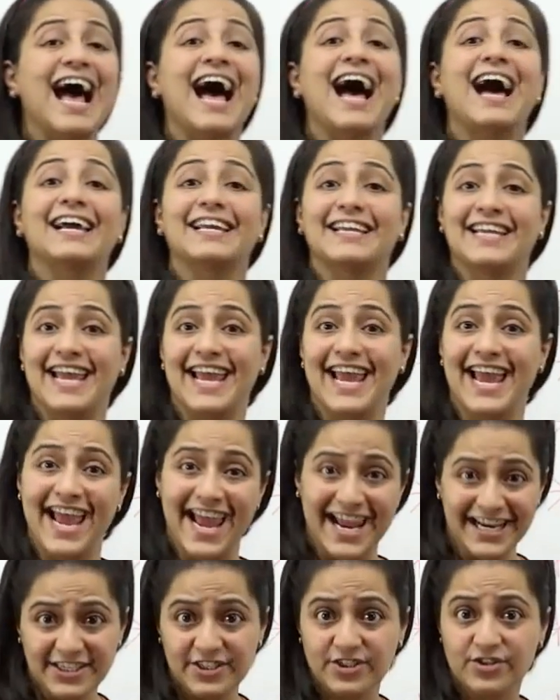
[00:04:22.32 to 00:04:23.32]
I
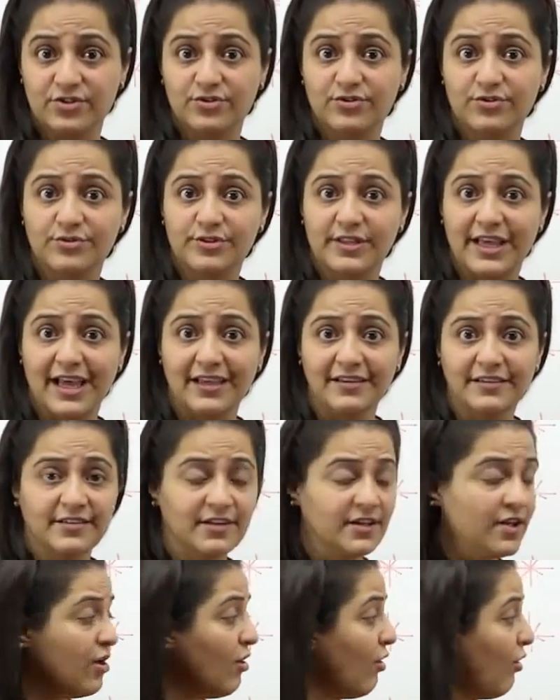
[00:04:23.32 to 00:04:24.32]
hate to do that
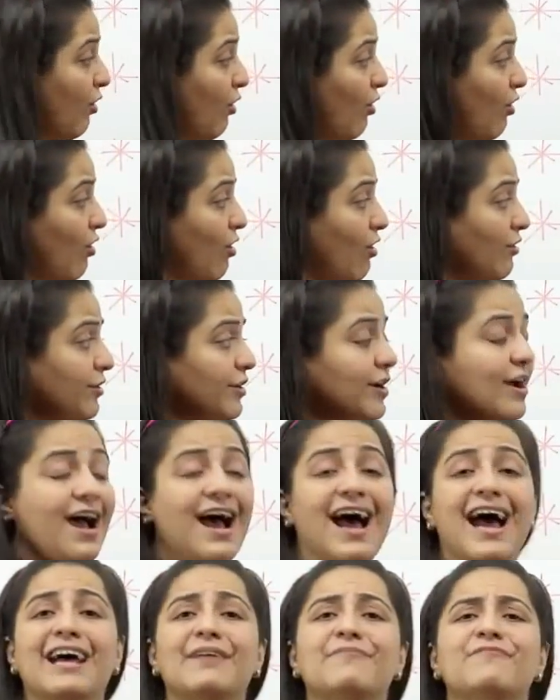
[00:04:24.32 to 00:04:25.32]
or
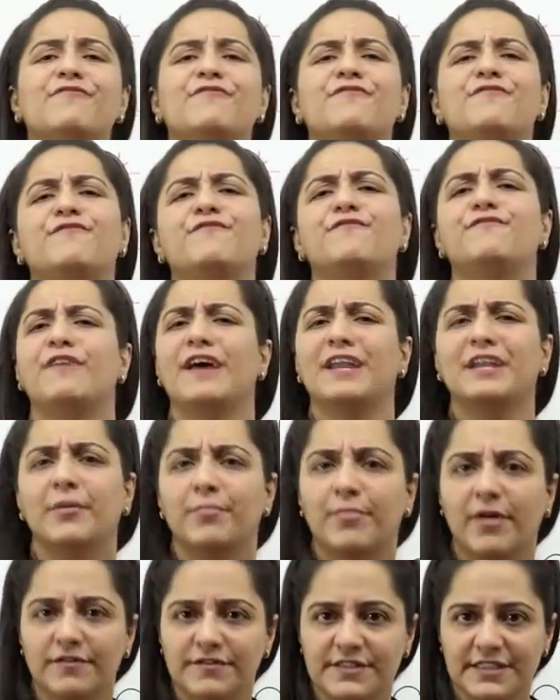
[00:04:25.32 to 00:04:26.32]
I'm fed
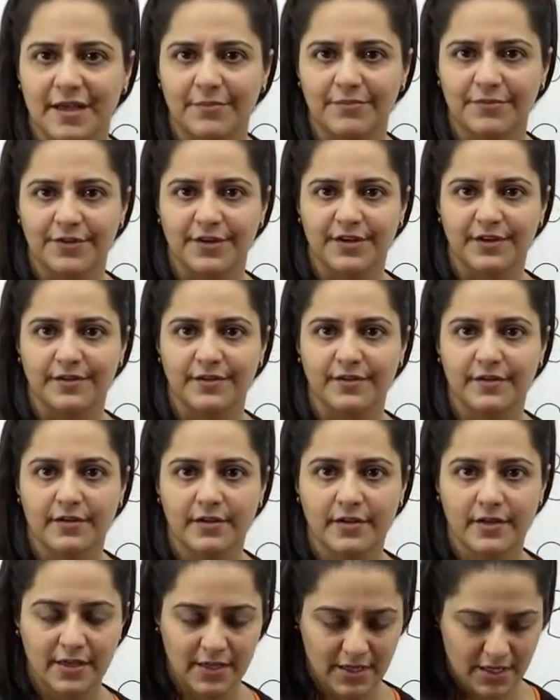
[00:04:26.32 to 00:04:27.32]
up of something.
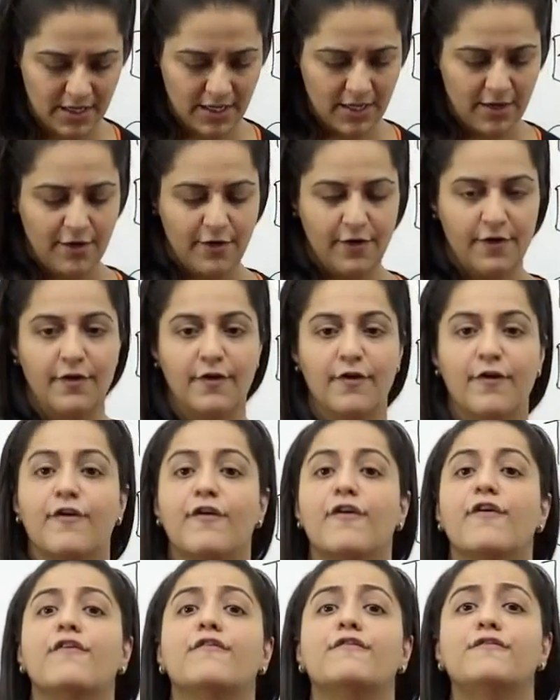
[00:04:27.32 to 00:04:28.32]

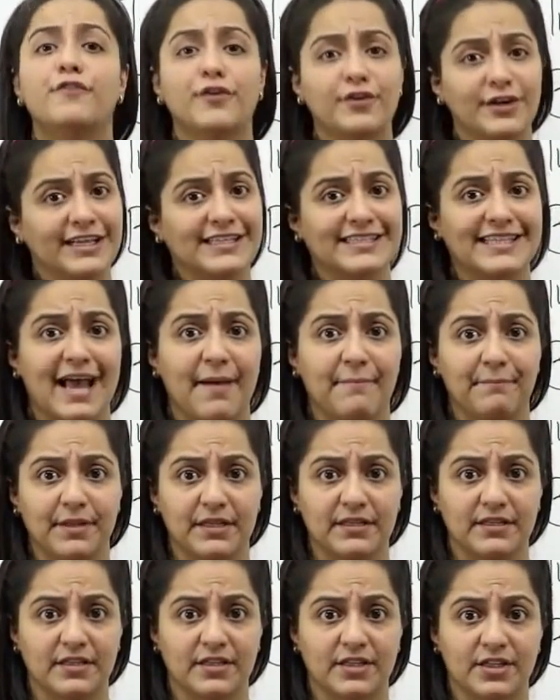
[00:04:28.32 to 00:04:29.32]
For
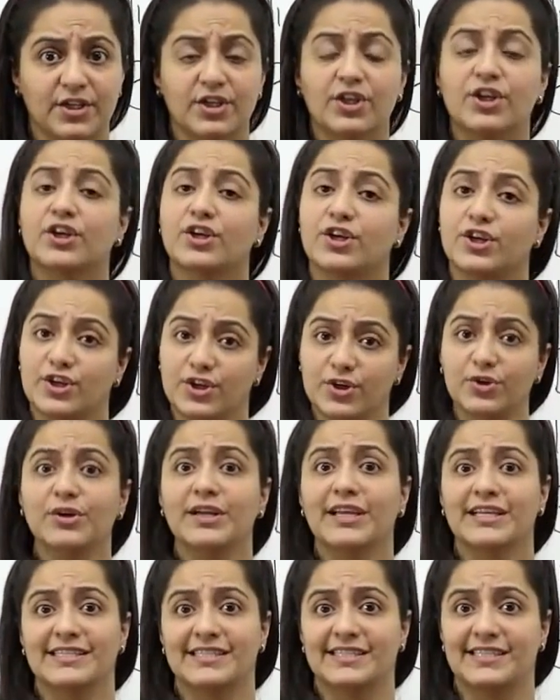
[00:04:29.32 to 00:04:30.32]
example, you
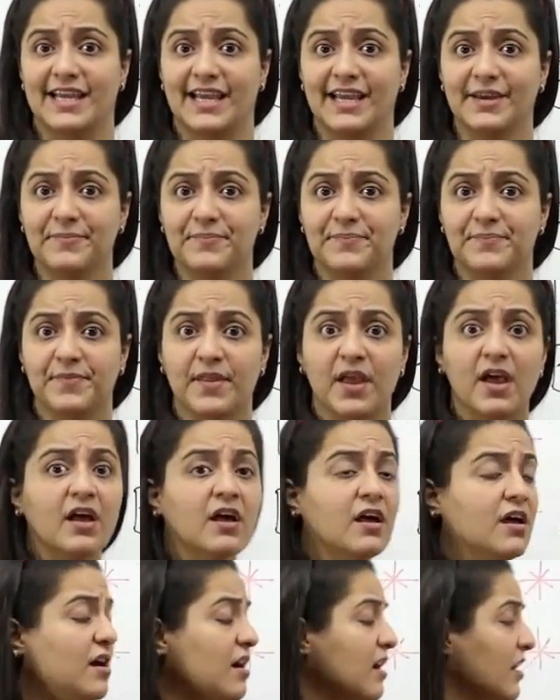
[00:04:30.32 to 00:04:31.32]
can say,
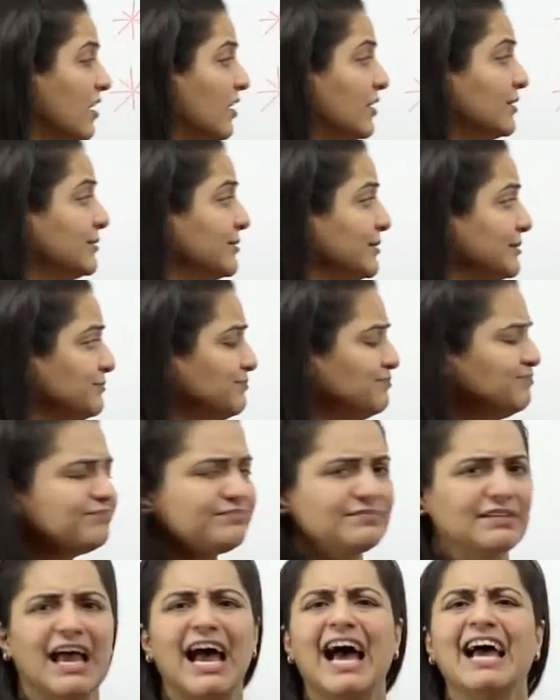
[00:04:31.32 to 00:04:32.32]

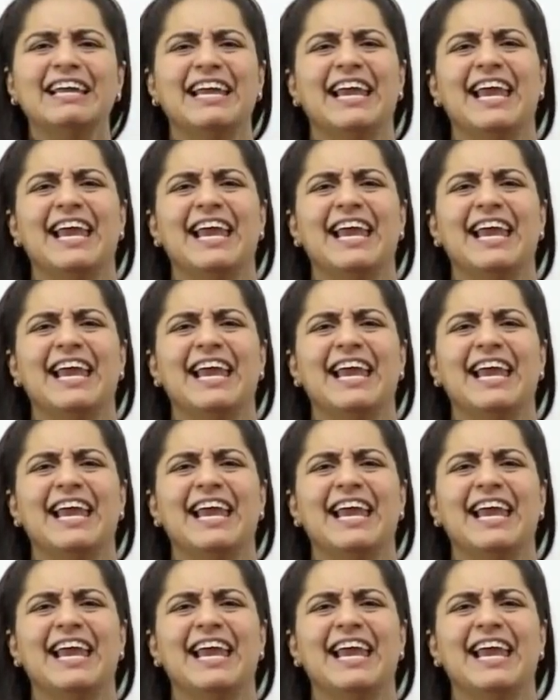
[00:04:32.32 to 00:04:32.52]
I